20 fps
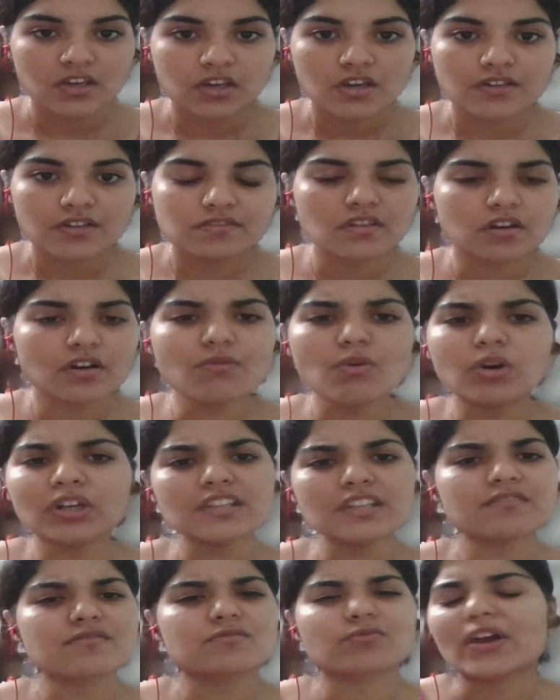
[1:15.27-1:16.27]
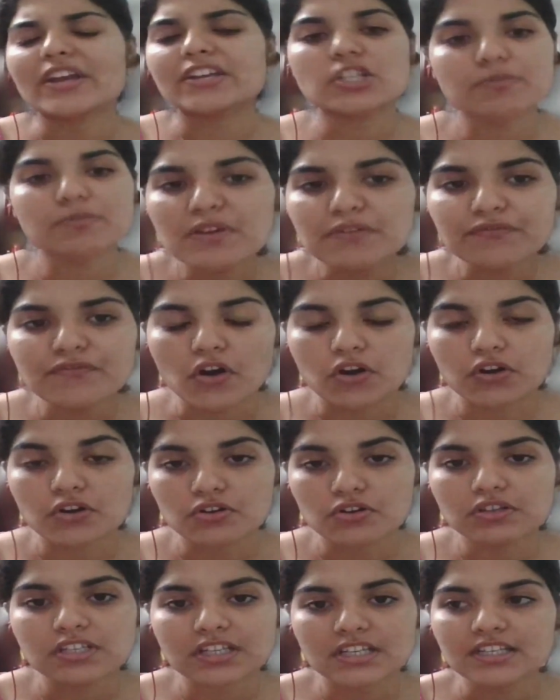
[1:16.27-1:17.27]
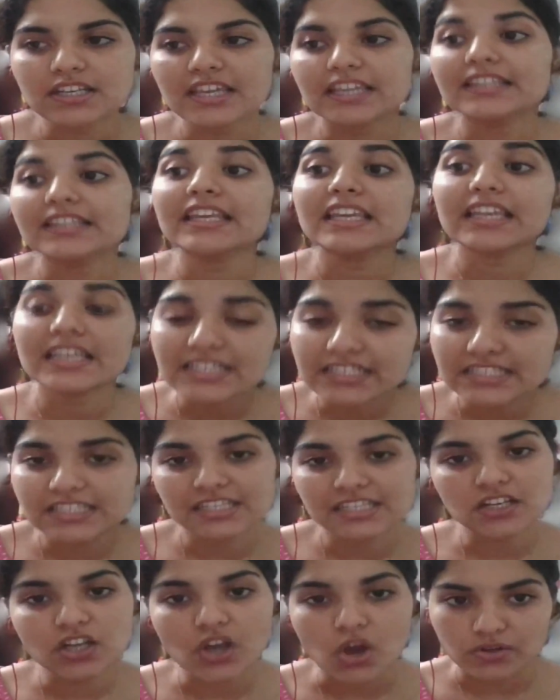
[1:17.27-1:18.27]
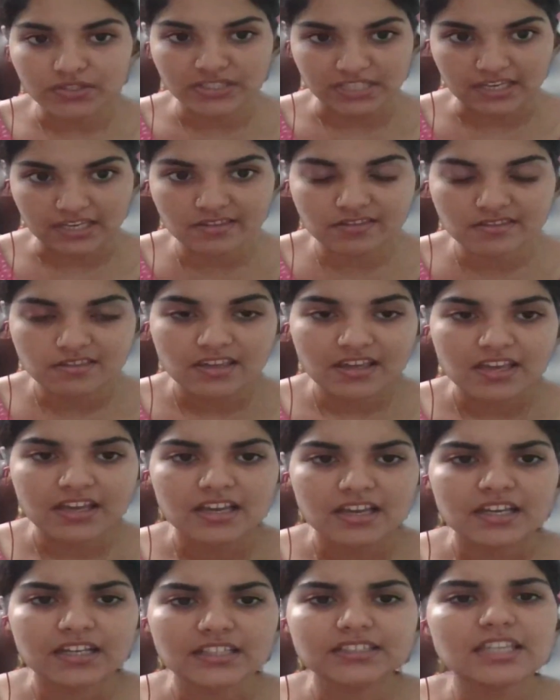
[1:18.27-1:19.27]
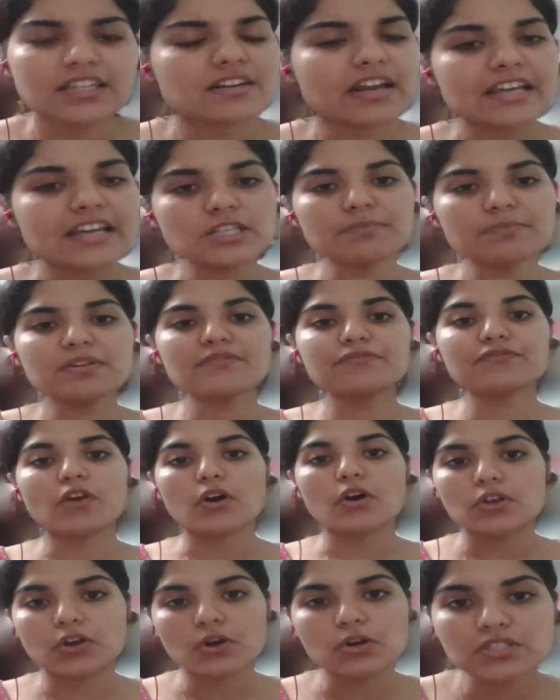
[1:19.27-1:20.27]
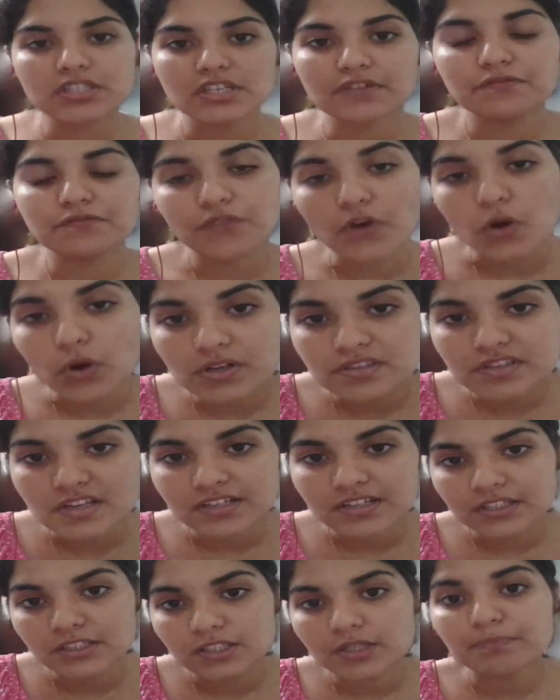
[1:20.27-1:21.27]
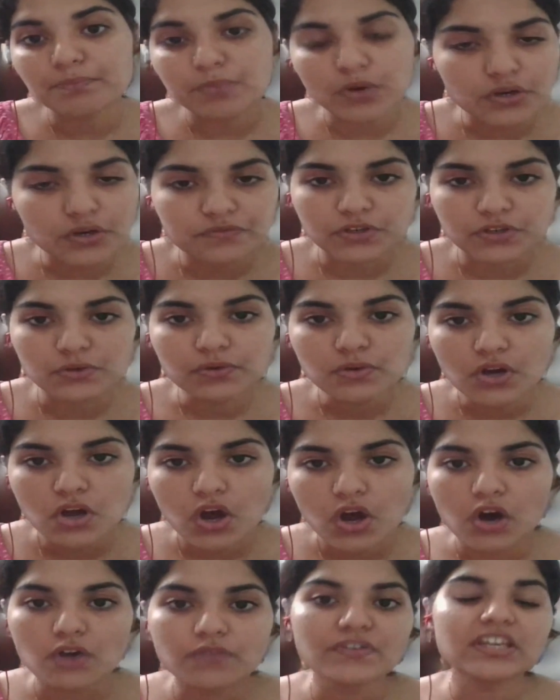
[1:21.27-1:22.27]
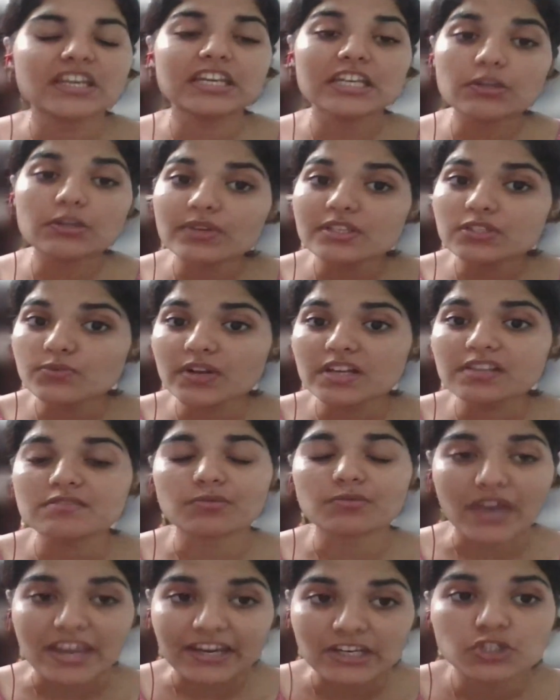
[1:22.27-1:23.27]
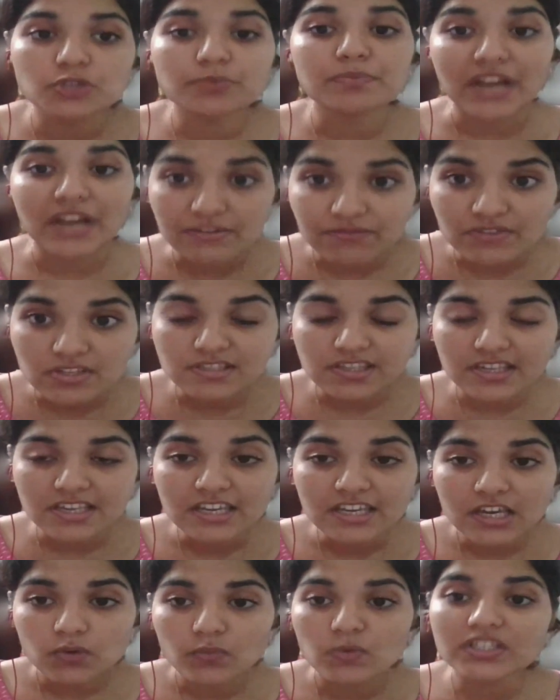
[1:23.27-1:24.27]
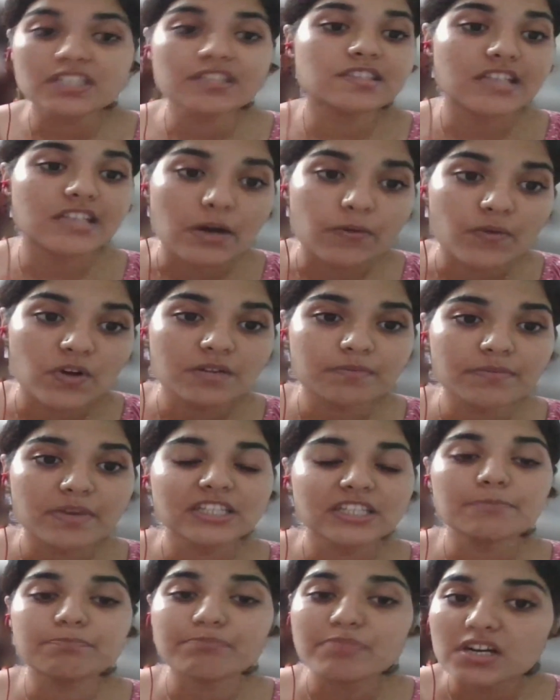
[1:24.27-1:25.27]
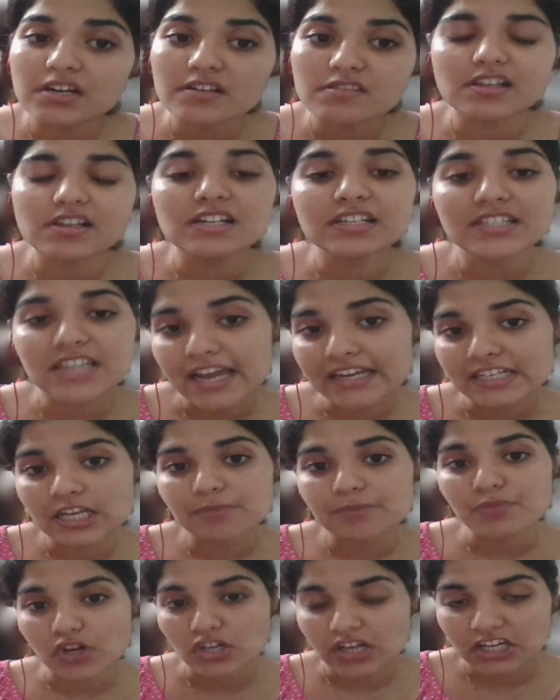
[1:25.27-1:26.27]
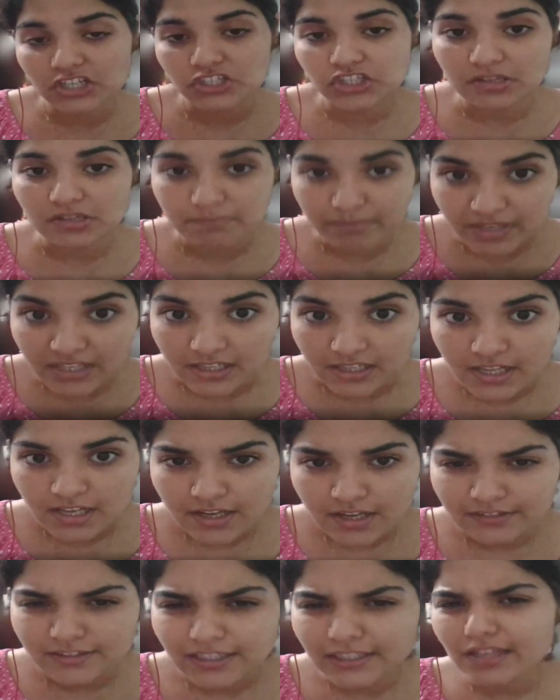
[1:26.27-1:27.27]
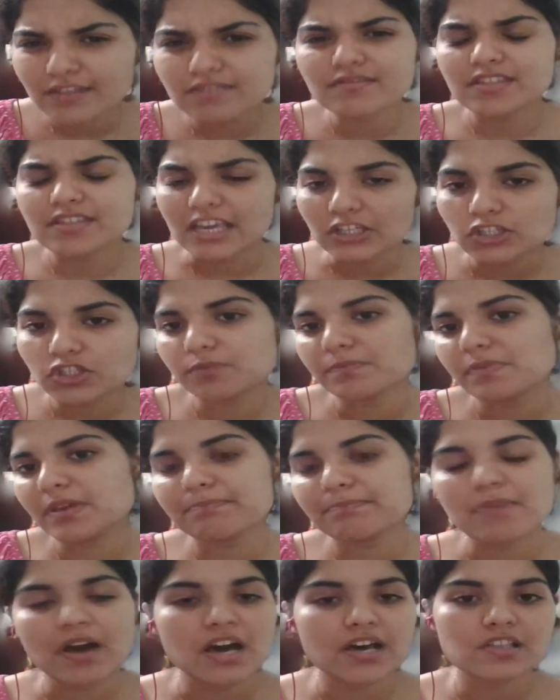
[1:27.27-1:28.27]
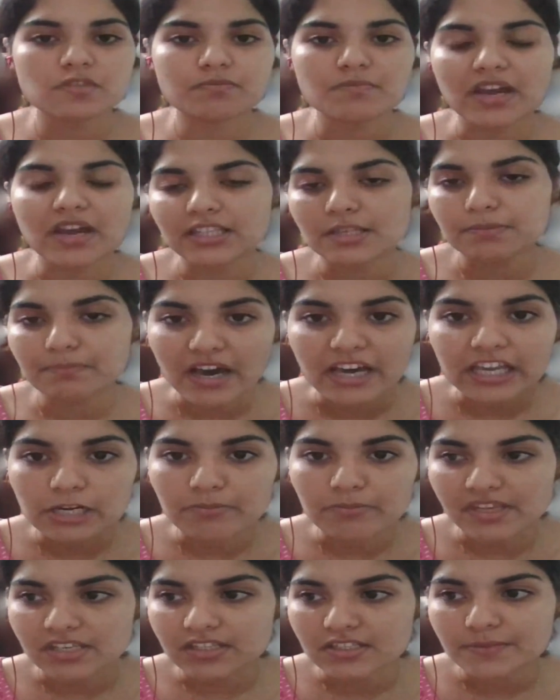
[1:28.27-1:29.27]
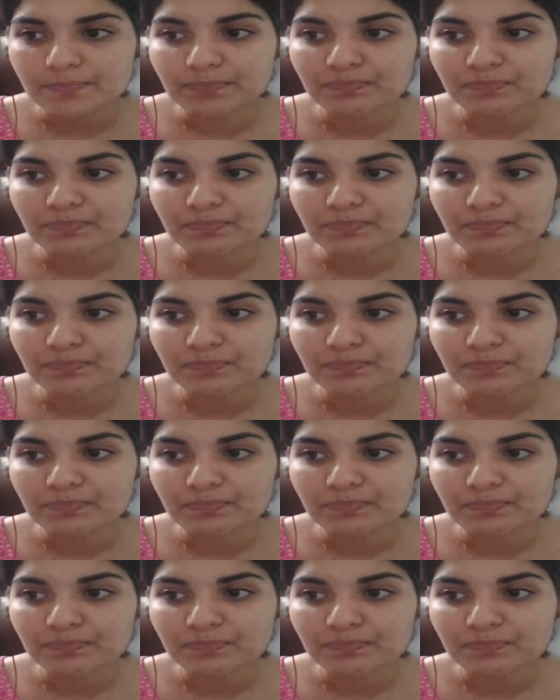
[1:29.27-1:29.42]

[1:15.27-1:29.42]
So, what is right to be forgotten in the Indian context? The right to be forgotten falls under the purview of an individual's right to privacy, which is governed by the Personal Data Protection Bill that is yet to be passed by the Parliament.